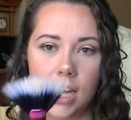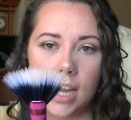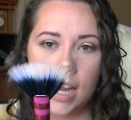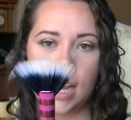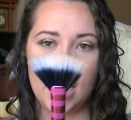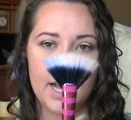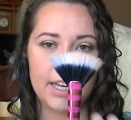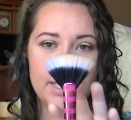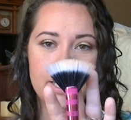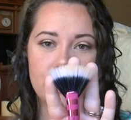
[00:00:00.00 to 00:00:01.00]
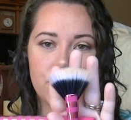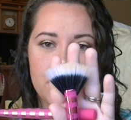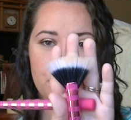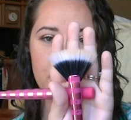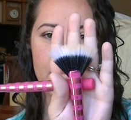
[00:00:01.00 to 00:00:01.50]
And this is
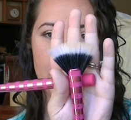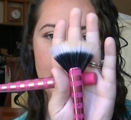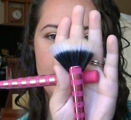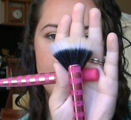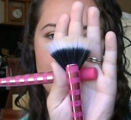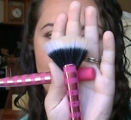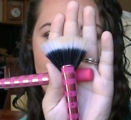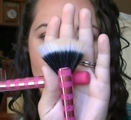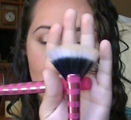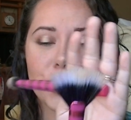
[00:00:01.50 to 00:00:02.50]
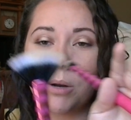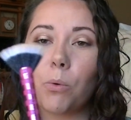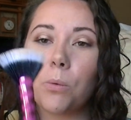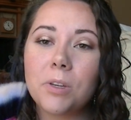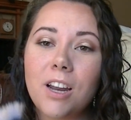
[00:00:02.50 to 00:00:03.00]
just a really nice fan brush. And I'm
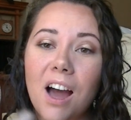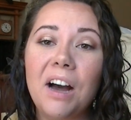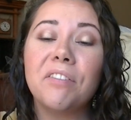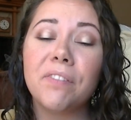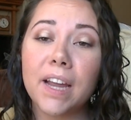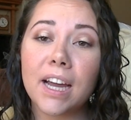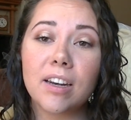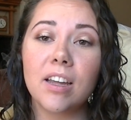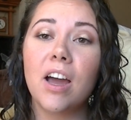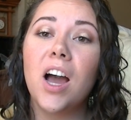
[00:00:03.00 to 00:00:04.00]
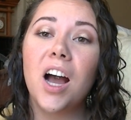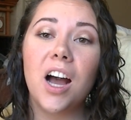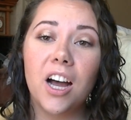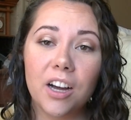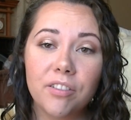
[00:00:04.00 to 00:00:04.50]
normally not a fan
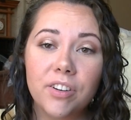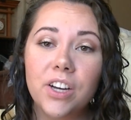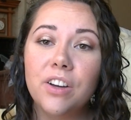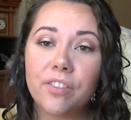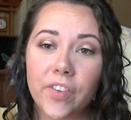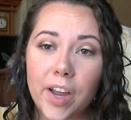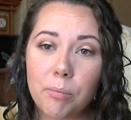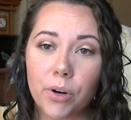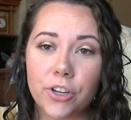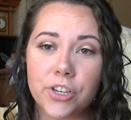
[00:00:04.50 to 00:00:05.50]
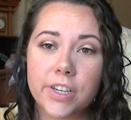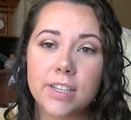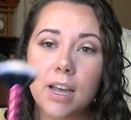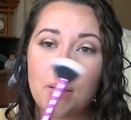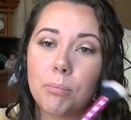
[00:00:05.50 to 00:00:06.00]
of fan
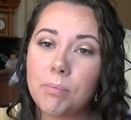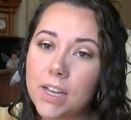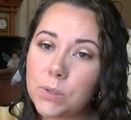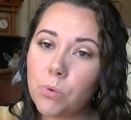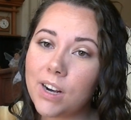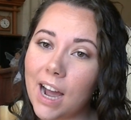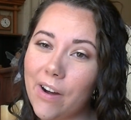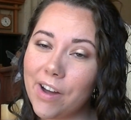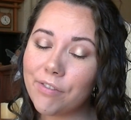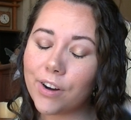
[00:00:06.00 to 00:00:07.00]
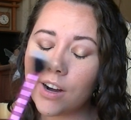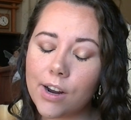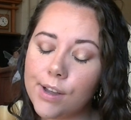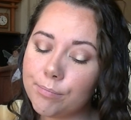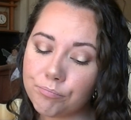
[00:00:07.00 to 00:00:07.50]
brushes. This one,
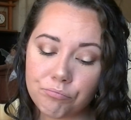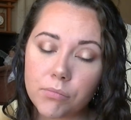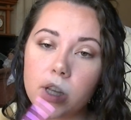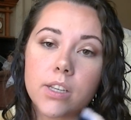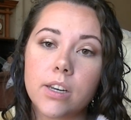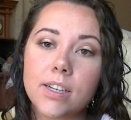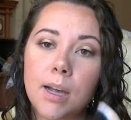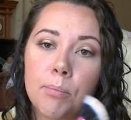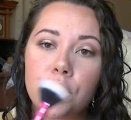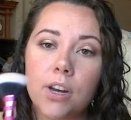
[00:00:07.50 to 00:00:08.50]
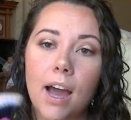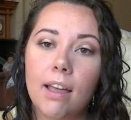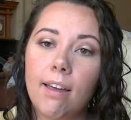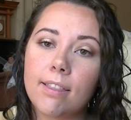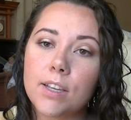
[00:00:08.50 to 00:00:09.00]
however, is an exception.
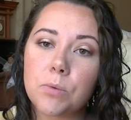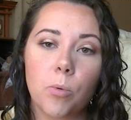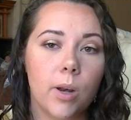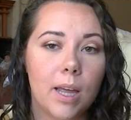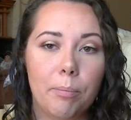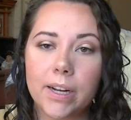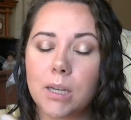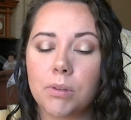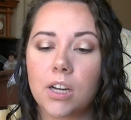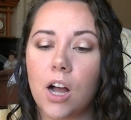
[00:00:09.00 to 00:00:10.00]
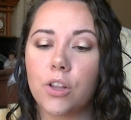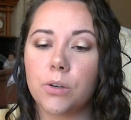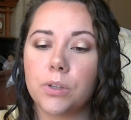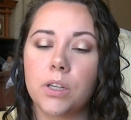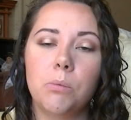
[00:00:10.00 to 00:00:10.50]
I like this one. It picked up the
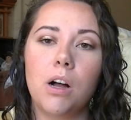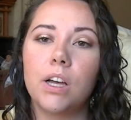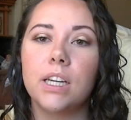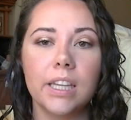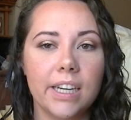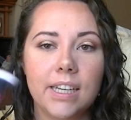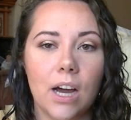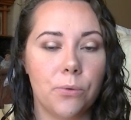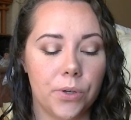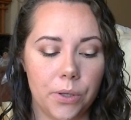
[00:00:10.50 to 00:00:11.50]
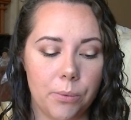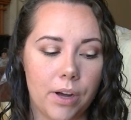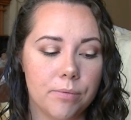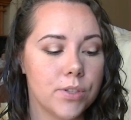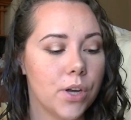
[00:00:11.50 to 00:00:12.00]
color really well and it laid it down really
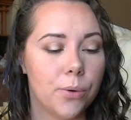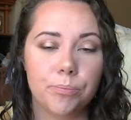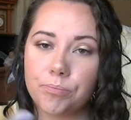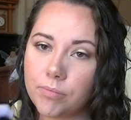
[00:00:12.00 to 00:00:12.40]
well. So